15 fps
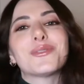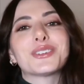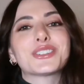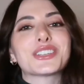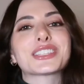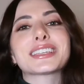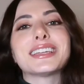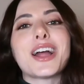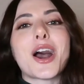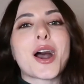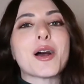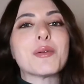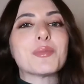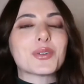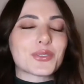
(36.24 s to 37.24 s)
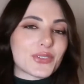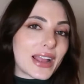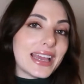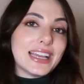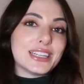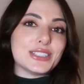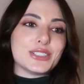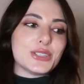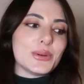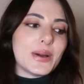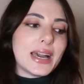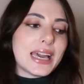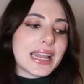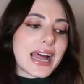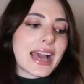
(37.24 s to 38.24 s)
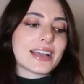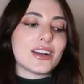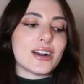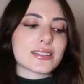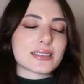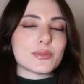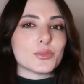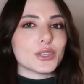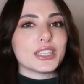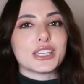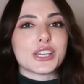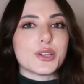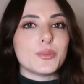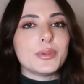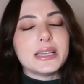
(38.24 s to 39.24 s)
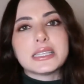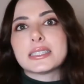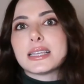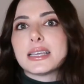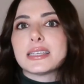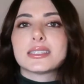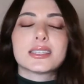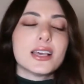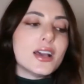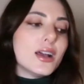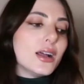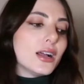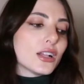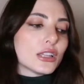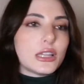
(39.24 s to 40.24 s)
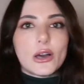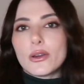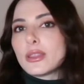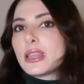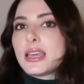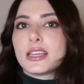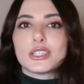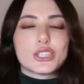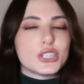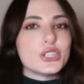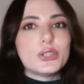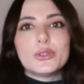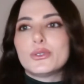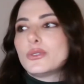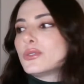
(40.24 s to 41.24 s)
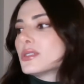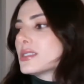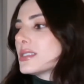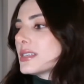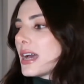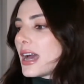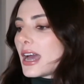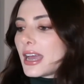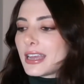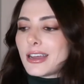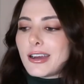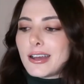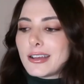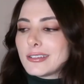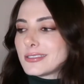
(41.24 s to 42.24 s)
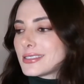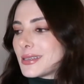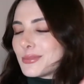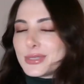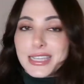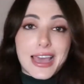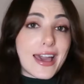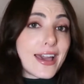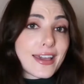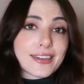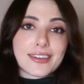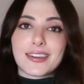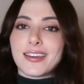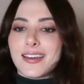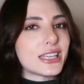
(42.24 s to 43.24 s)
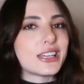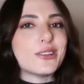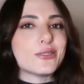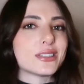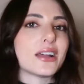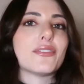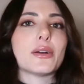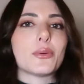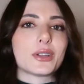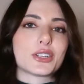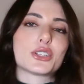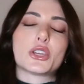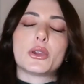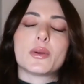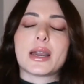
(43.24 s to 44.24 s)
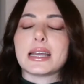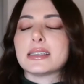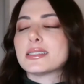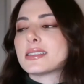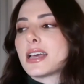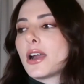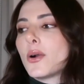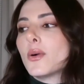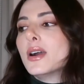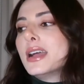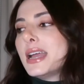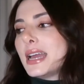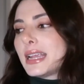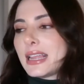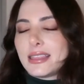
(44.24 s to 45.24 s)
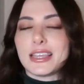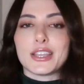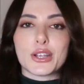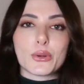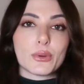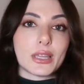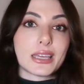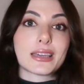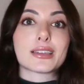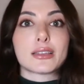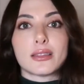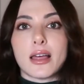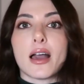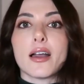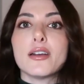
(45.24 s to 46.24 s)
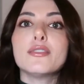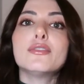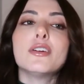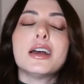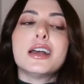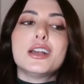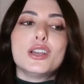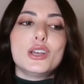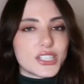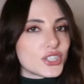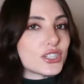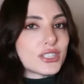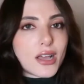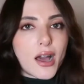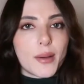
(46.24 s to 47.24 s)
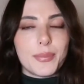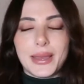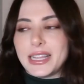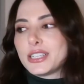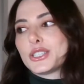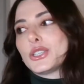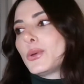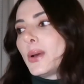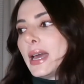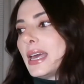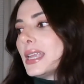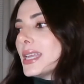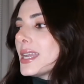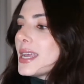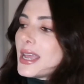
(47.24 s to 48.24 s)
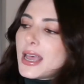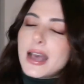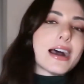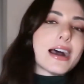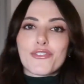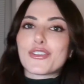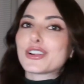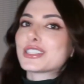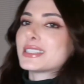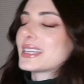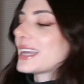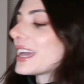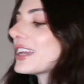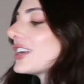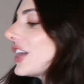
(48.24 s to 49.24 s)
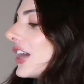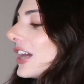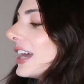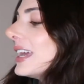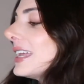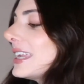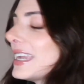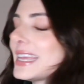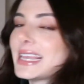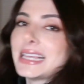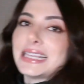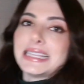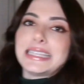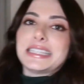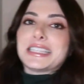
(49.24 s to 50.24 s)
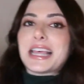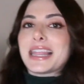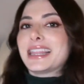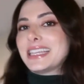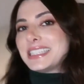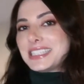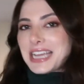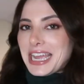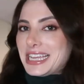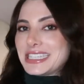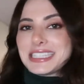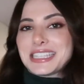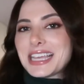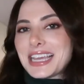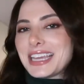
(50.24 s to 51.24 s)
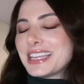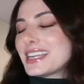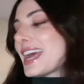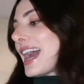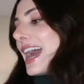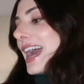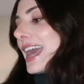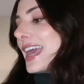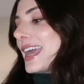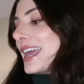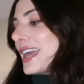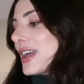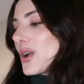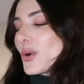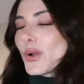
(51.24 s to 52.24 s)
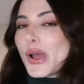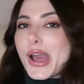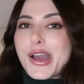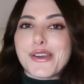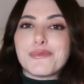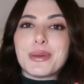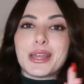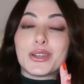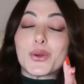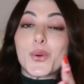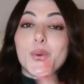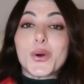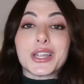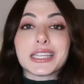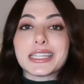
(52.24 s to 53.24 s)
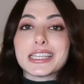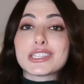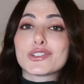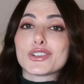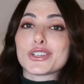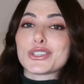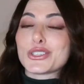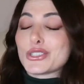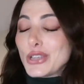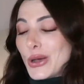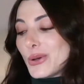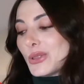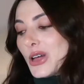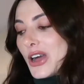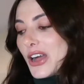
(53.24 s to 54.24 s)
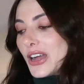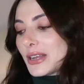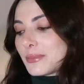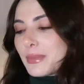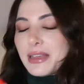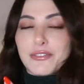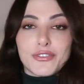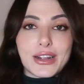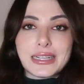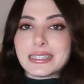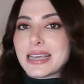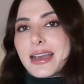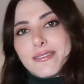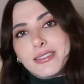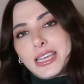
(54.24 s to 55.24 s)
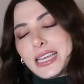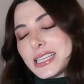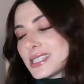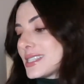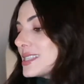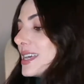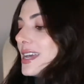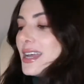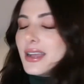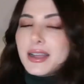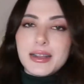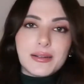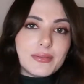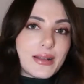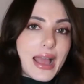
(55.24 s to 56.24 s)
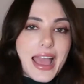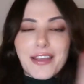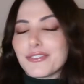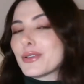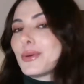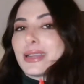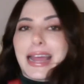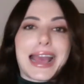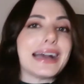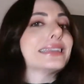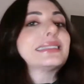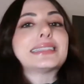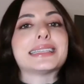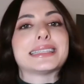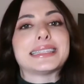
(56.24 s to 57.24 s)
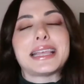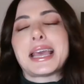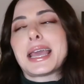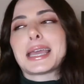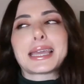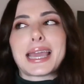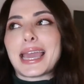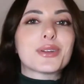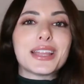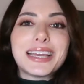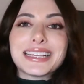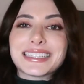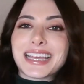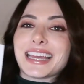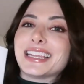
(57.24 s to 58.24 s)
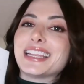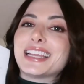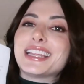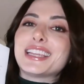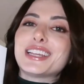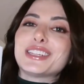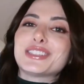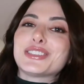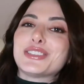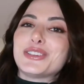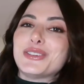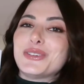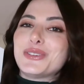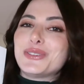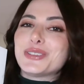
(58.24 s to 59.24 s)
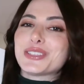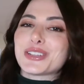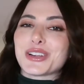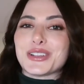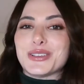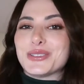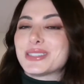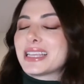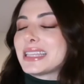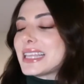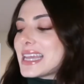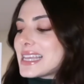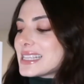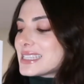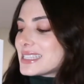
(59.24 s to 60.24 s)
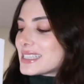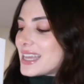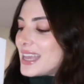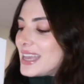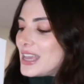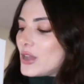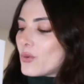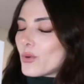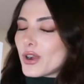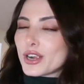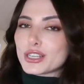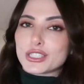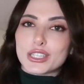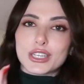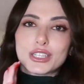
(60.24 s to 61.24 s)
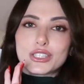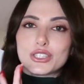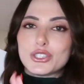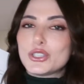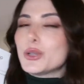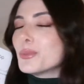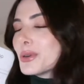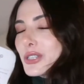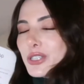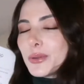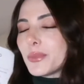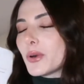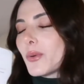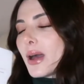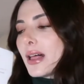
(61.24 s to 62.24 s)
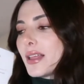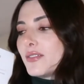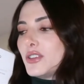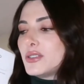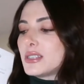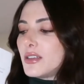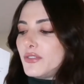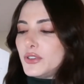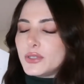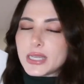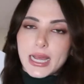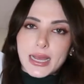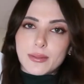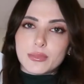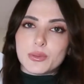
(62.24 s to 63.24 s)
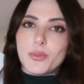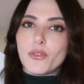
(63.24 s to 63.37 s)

We're just gonna hop right into it. I got some really cute pieces, clothing, shoes, I got some tech, really cute stuff I wanna show you guys. So, I think you're really gonna love. Let's just hop into it. First thing I got is the Dyson. I have been wanting this for so long. My friends have this Everyone has this thing. I'm really excited to start using this. It works super, super well. I've used it a few times